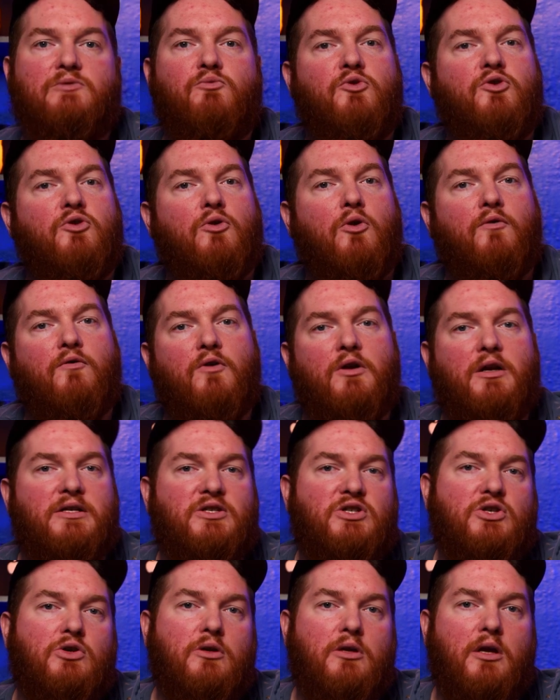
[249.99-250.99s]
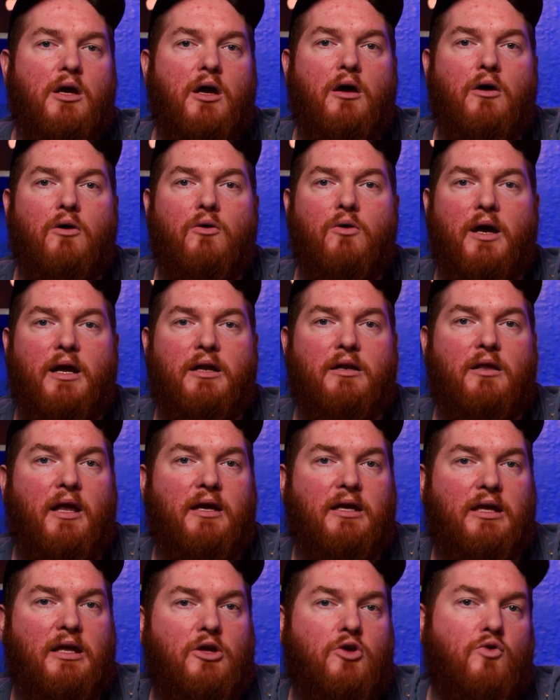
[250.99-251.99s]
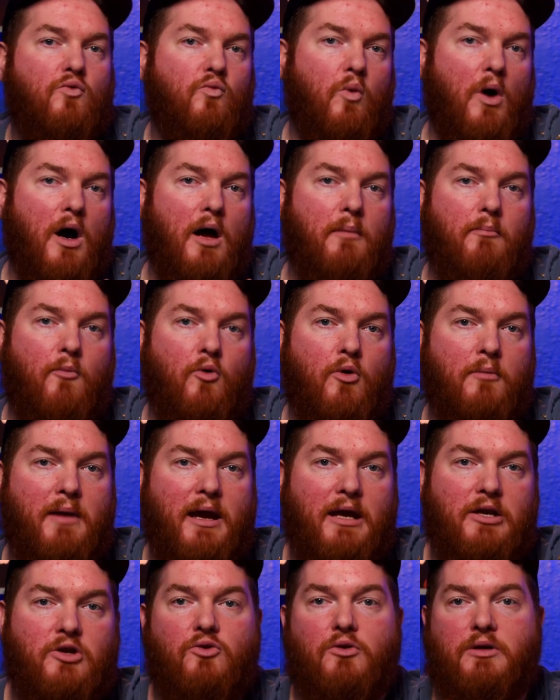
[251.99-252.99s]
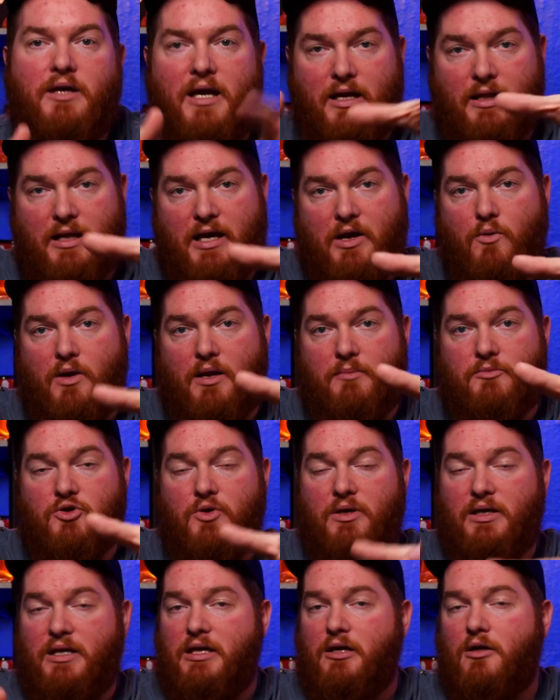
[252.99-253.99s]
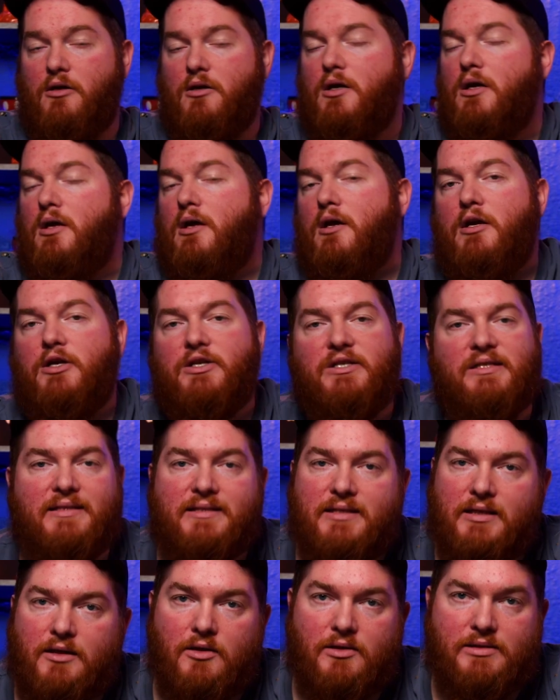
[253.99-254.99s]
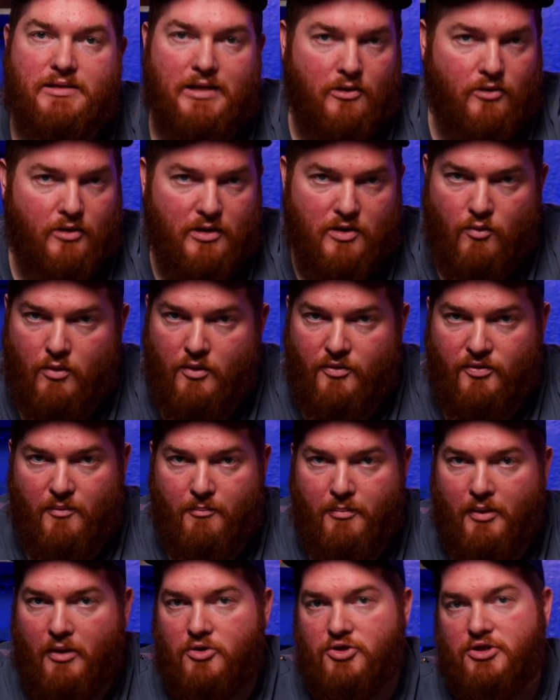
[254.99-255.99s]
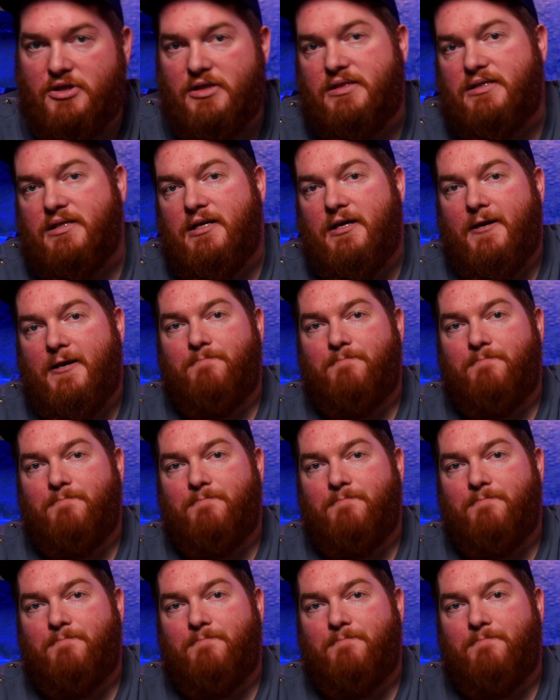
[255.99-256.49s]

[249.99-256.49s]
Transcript: When you're over in a studio and like you want more manual, kind of like what I'm doing here, still totally worth the purchase.